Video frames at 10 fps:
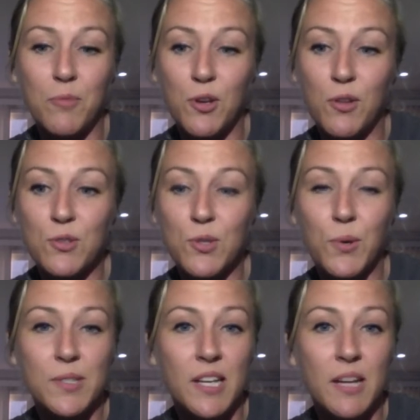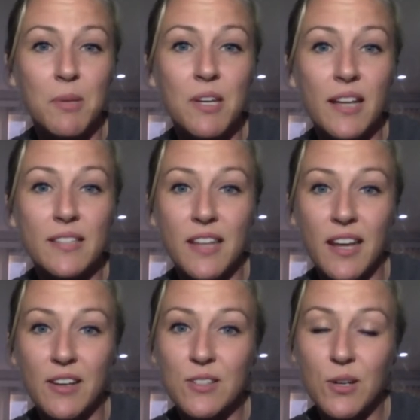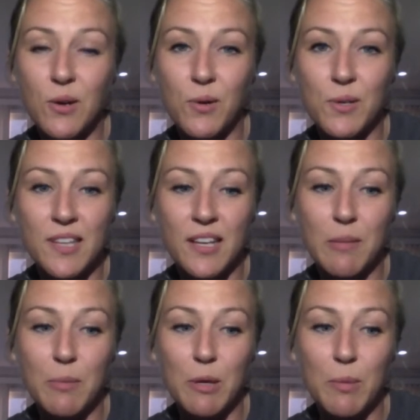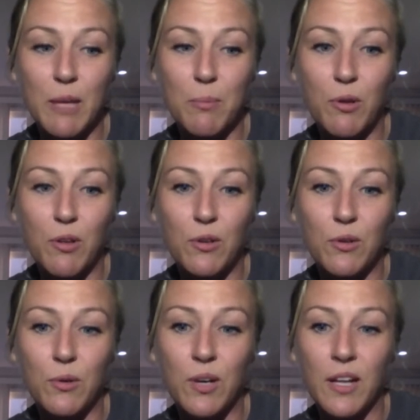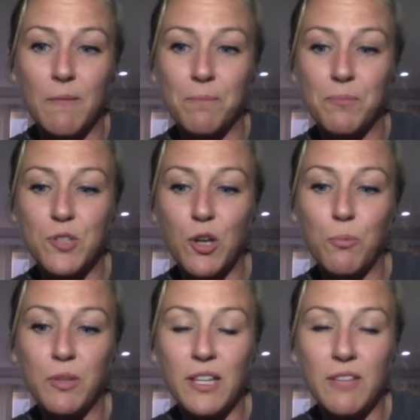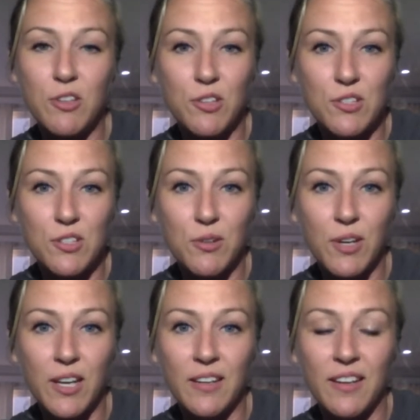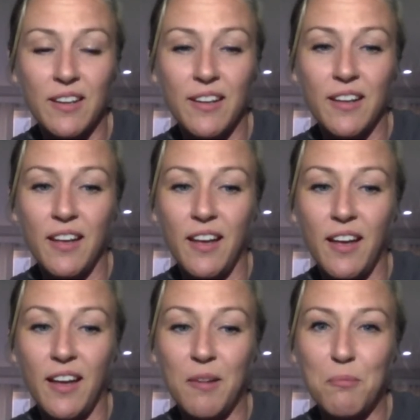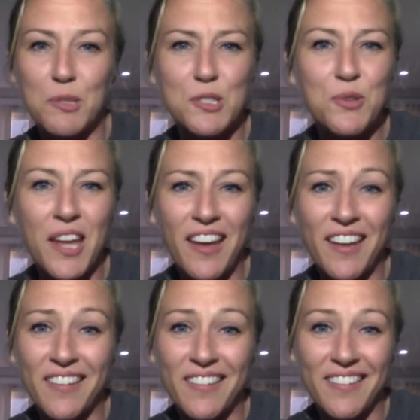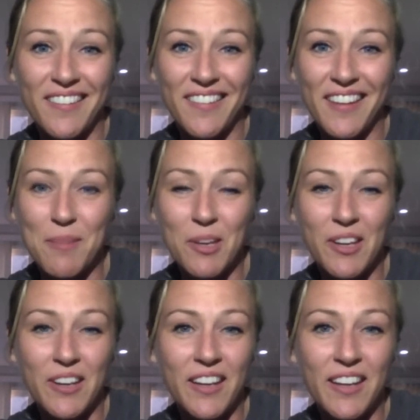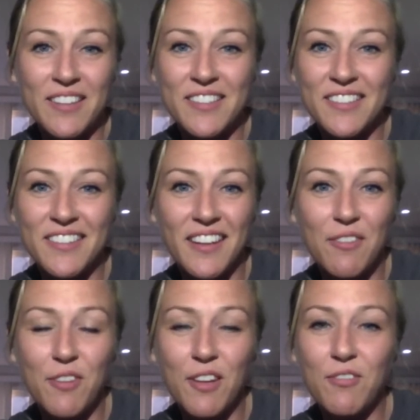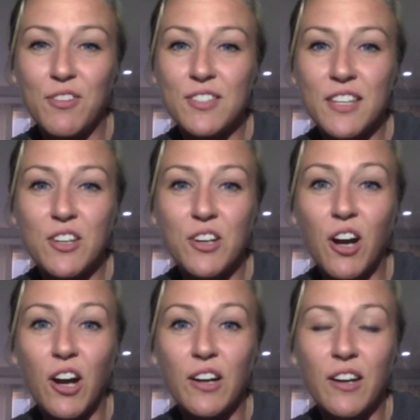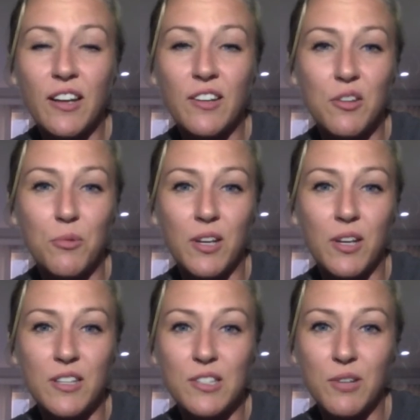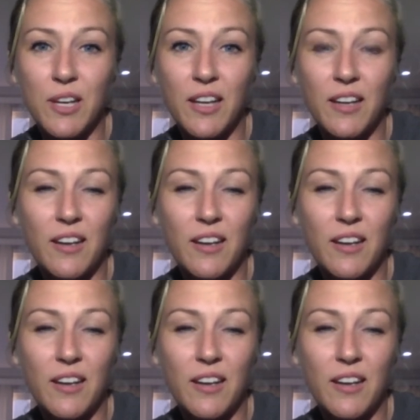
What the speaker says: There's always going to be naysayers. There are always going to be people who don't believe you can do it, but you can. I mean, if it's in your heart and you want to do it,